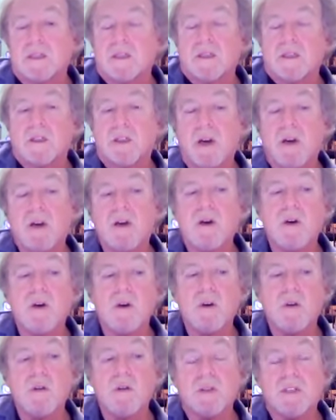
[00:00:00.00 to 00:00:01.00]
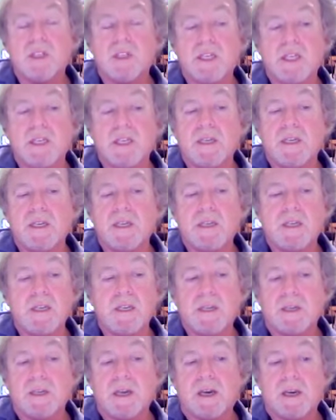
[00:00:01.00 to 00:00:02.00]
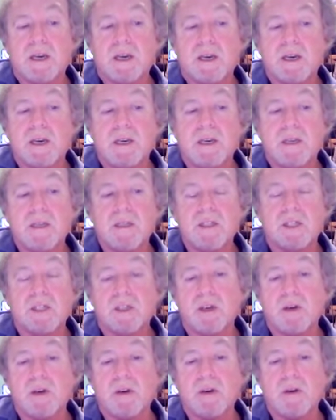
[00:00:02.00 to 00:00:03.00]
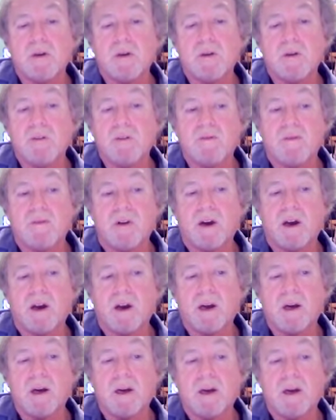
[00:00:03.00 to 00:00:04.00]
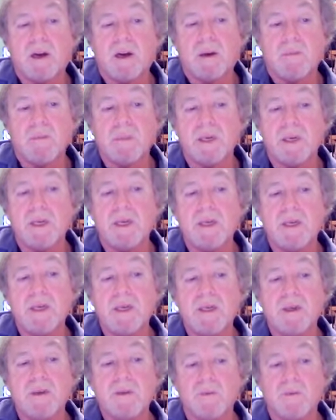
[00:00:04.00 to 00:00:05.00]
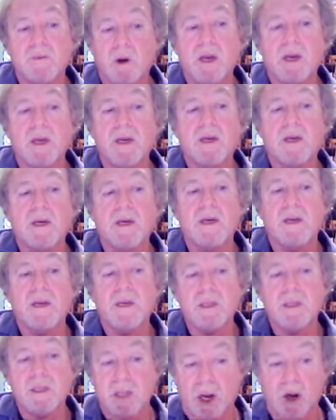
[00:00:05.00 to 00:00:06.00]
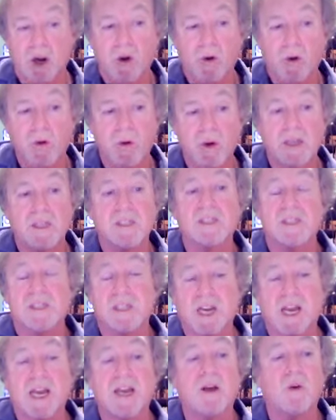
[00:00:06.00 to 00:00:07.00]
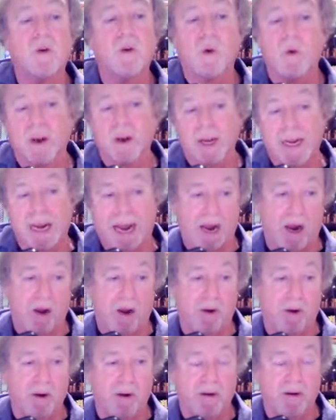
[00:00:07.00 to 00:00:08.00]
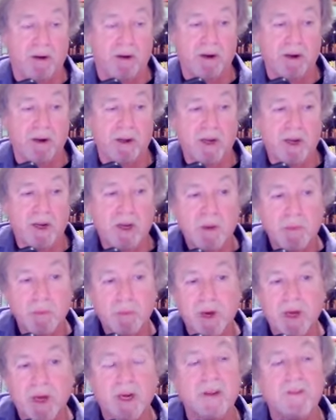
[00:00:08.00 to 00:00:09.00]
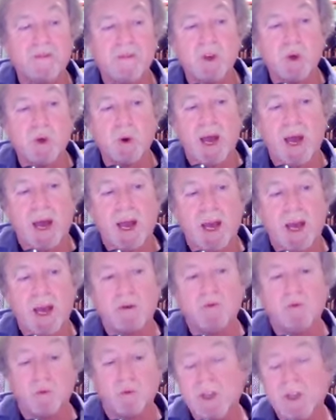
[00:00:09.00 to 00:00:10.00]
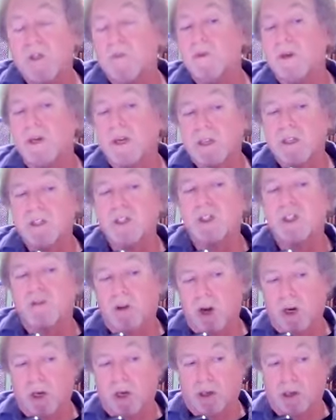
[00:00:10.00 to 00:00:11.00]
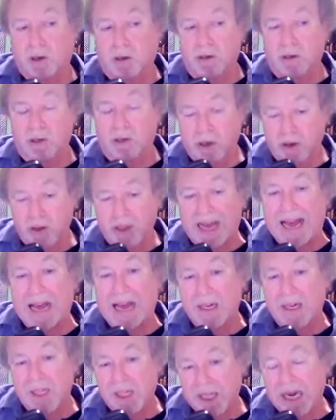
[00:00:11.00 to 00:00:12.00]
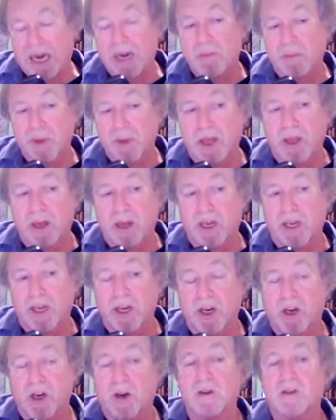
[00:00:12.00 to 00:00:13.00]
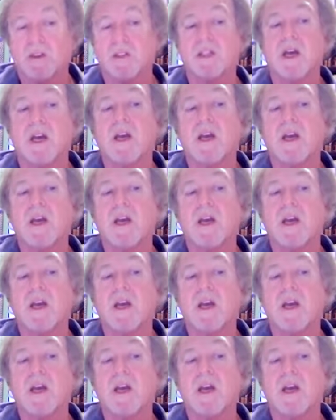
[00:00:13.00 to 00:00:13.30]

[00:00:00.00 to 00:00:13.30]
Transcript: Do, ti, la, so, fa, mi, re, do. It's a scale going down. But if you add rhythmic structure to that same melody, it goes